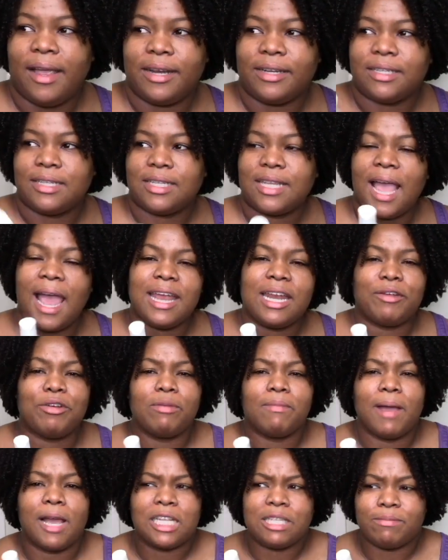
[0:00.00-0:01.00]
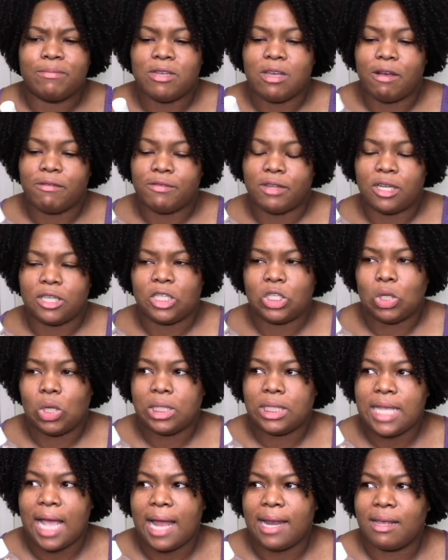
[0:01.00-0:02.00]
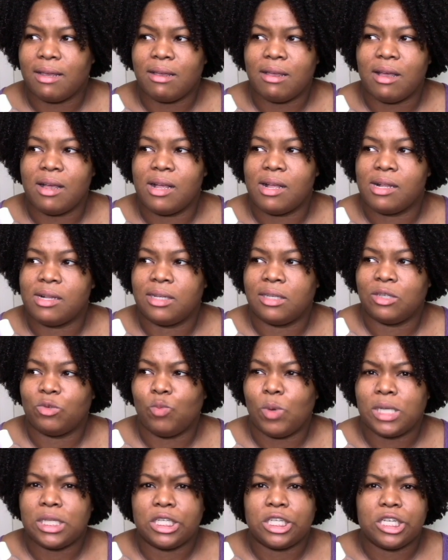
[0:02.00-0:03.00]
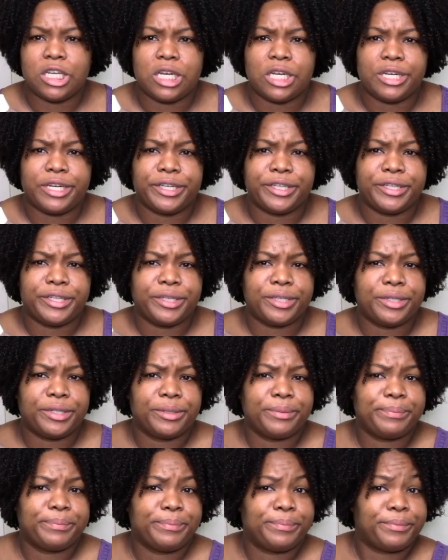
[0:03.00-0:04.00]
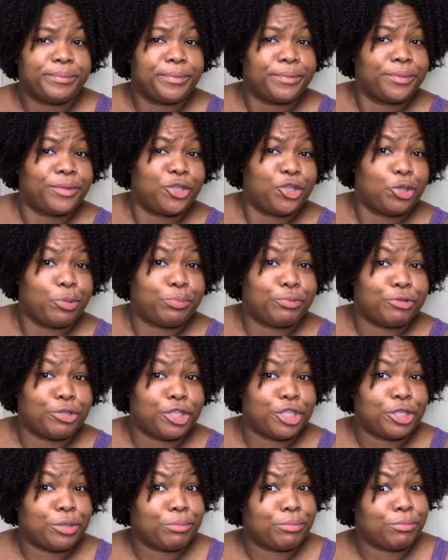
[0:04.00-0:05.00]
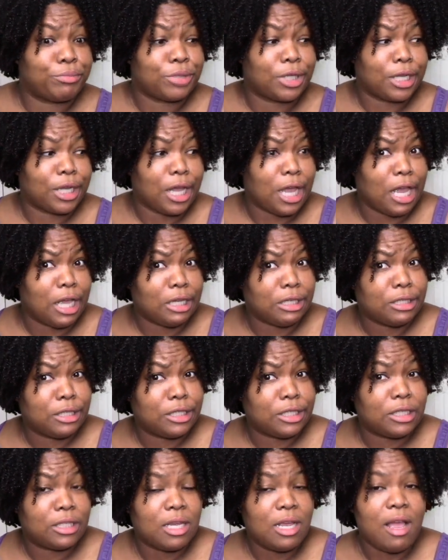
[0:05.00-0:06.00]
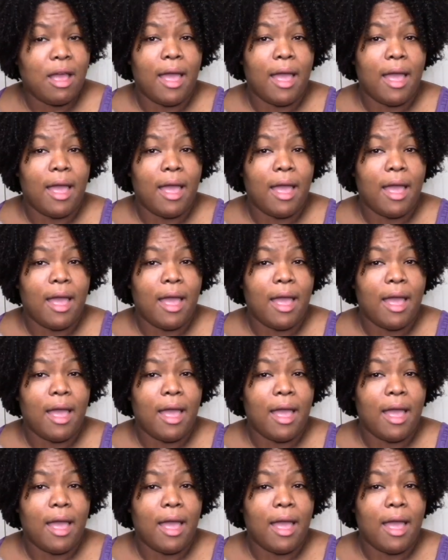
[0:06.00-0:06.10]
It kind of reminds me of the Soultanicals Winter Supreme, I guess.